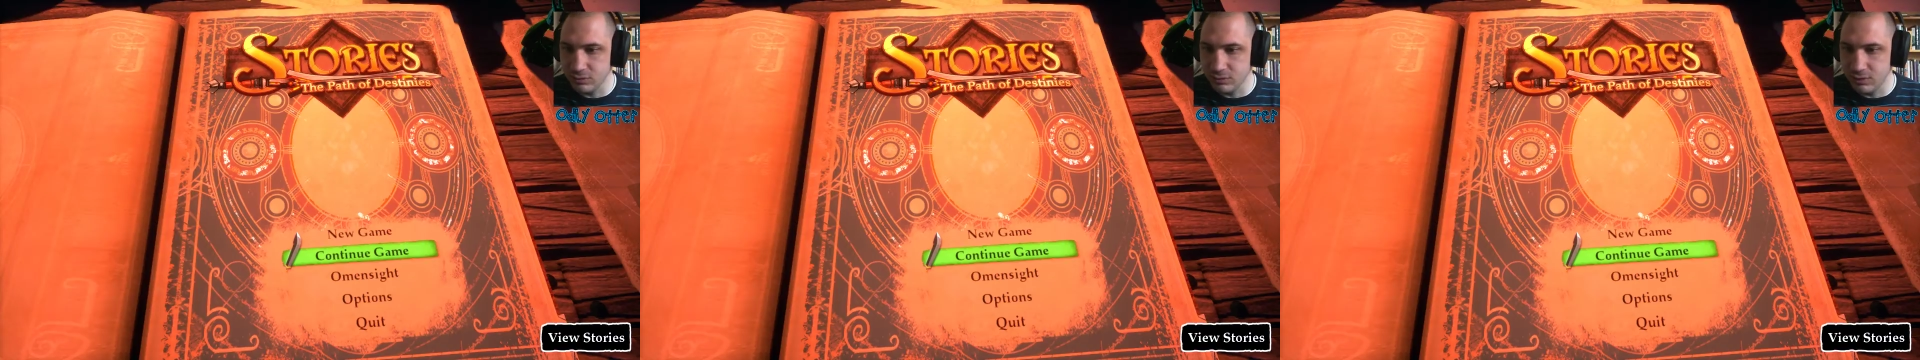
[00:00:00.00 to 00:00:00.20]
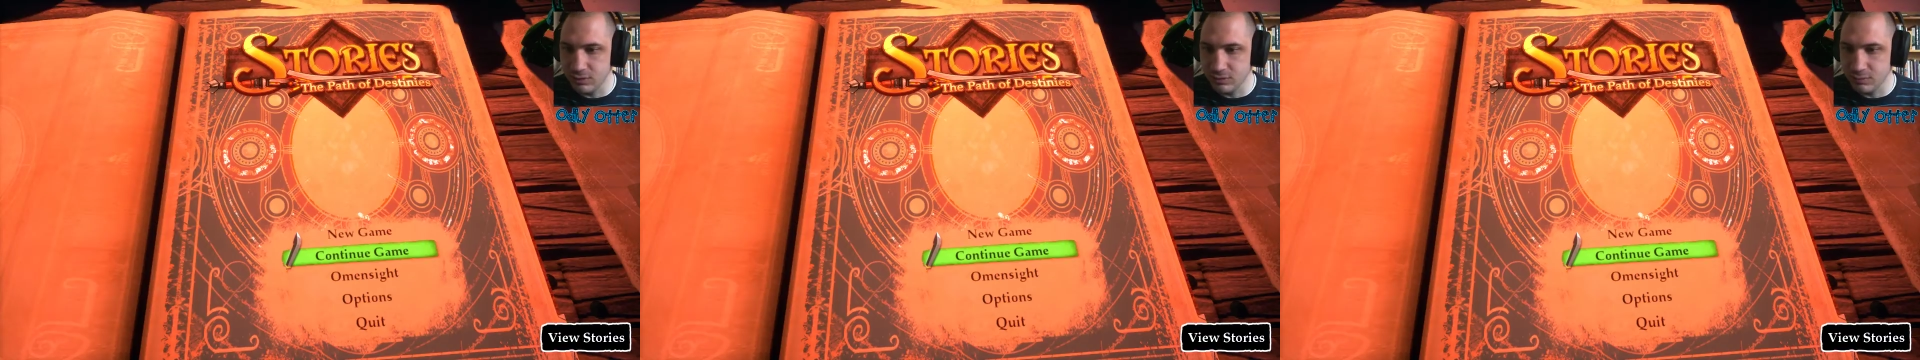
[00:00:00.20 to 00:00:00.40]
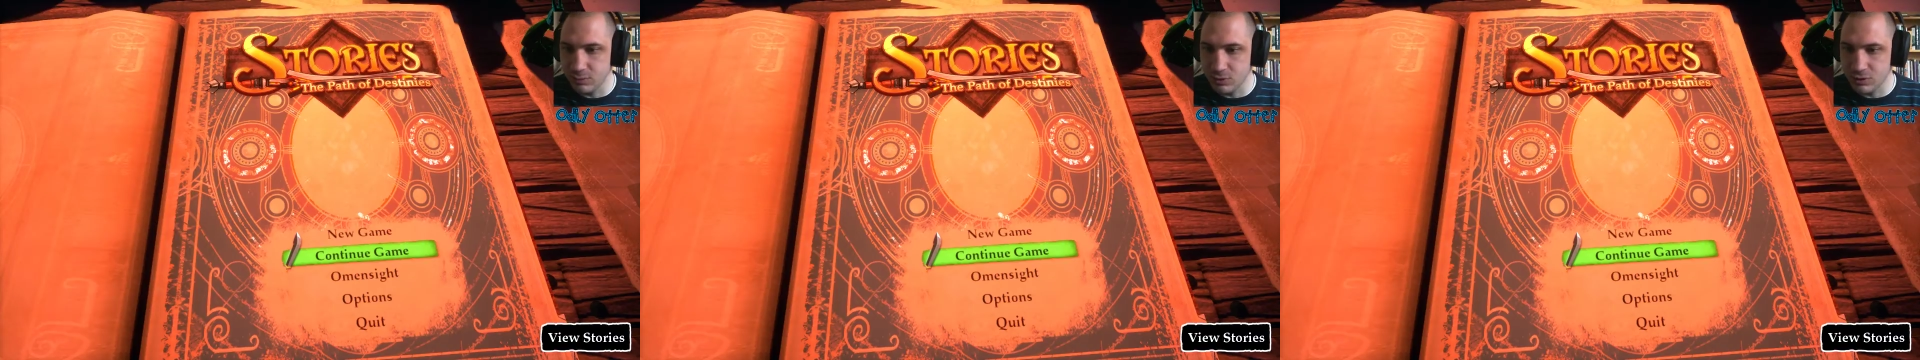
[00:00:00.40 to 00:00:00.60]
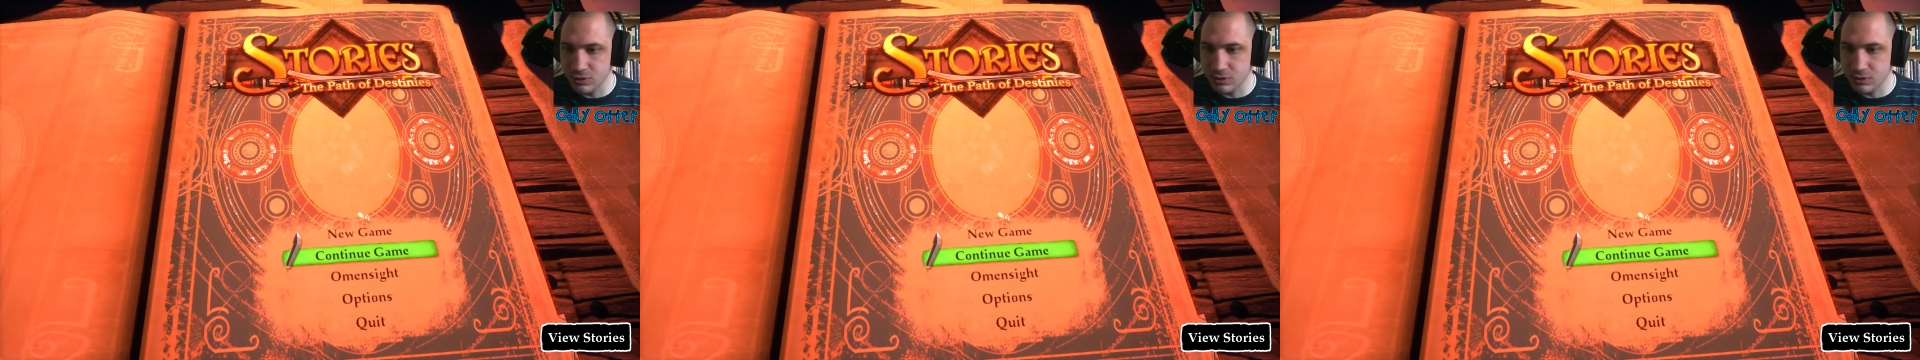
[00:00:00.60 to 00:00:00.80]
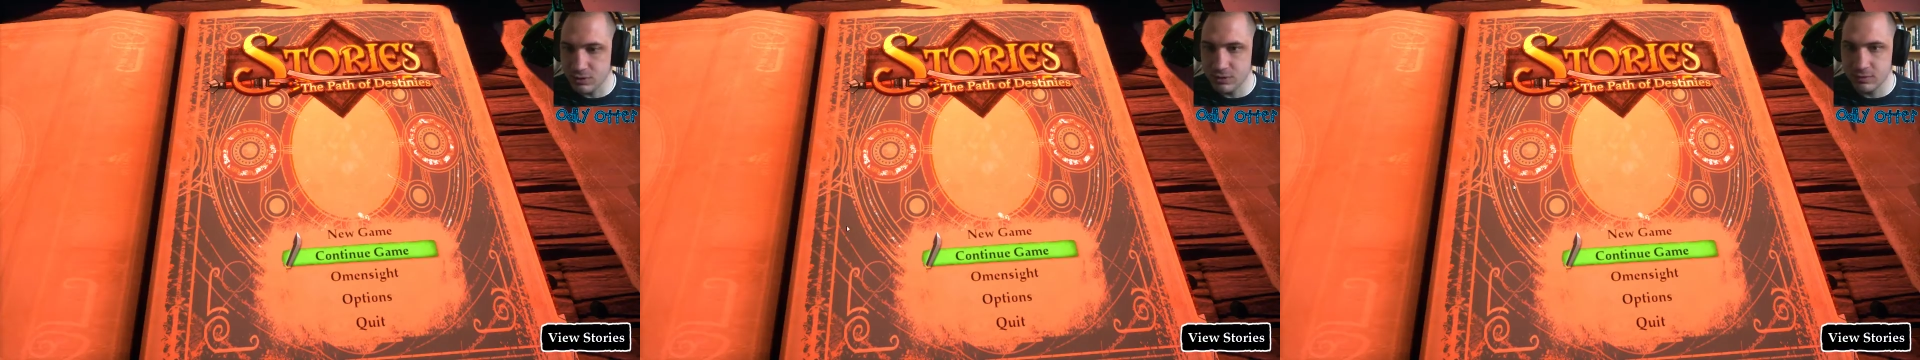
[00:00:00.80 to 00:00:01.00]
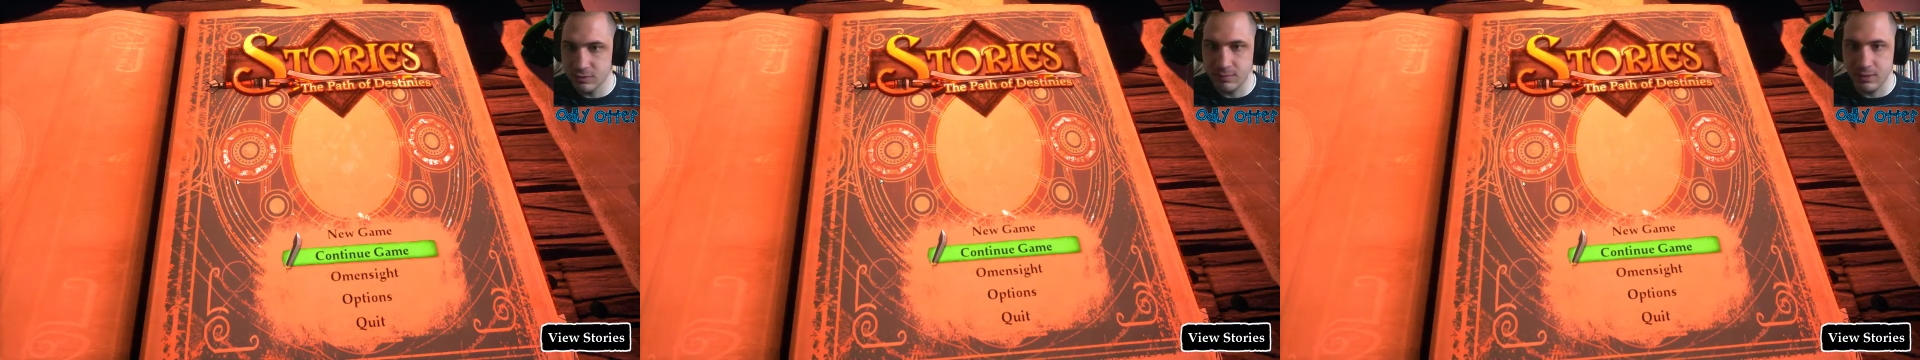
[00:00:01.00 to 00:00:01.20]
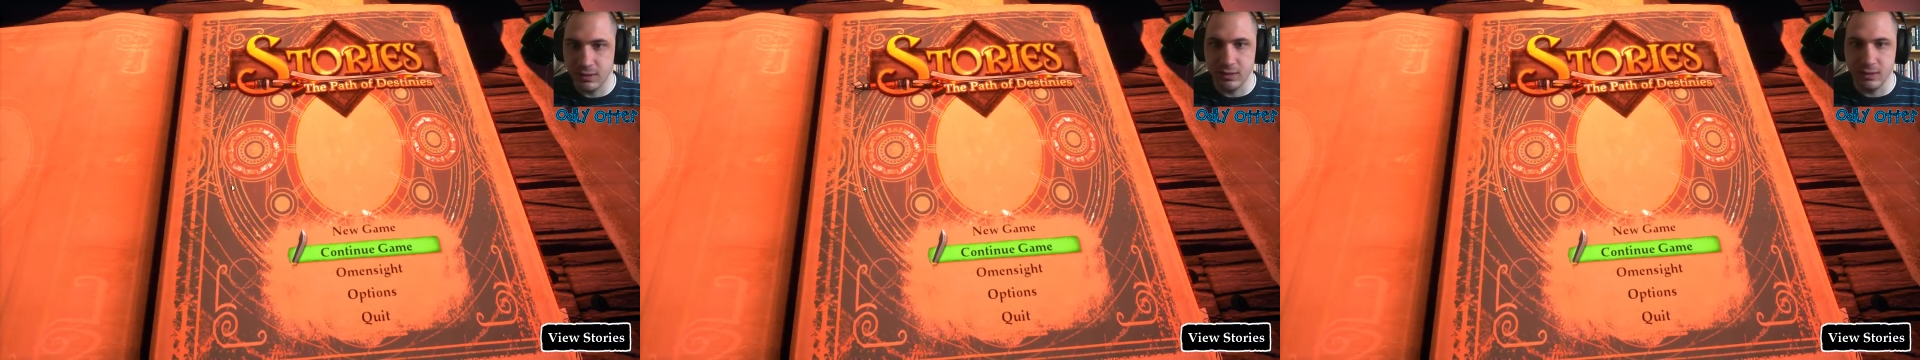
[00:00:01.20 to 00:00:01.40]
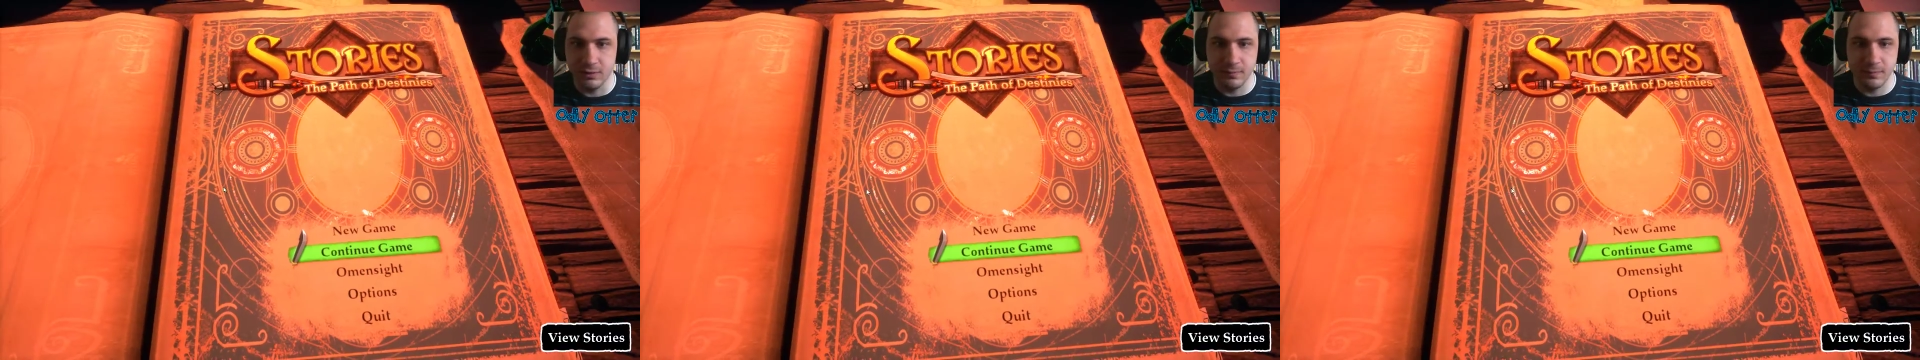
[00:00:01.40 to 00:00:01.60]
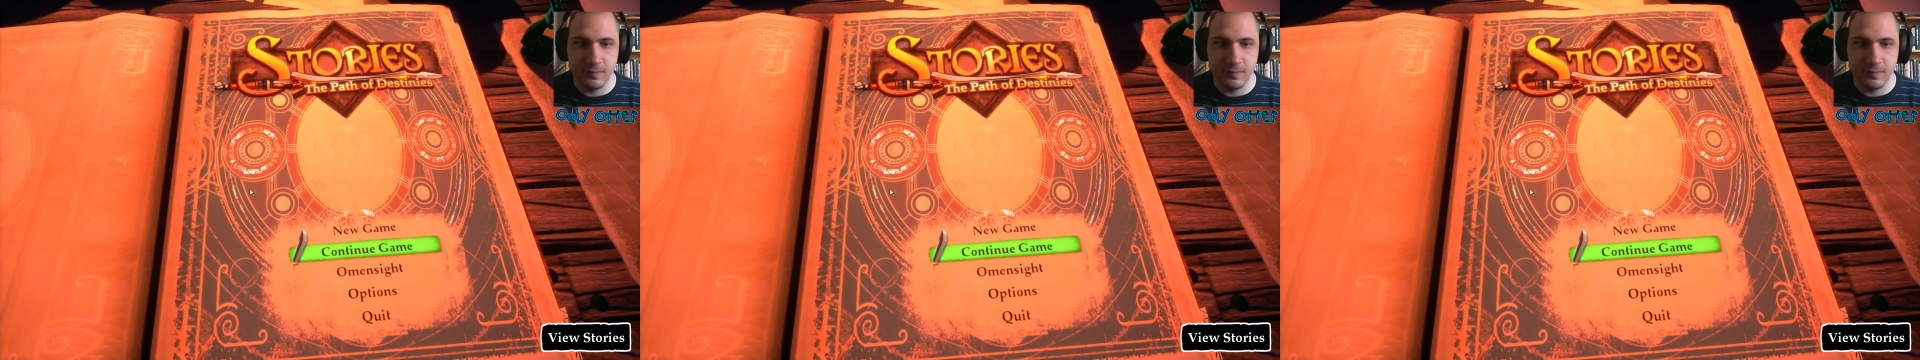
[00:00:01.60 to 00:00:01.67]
Let's push back in.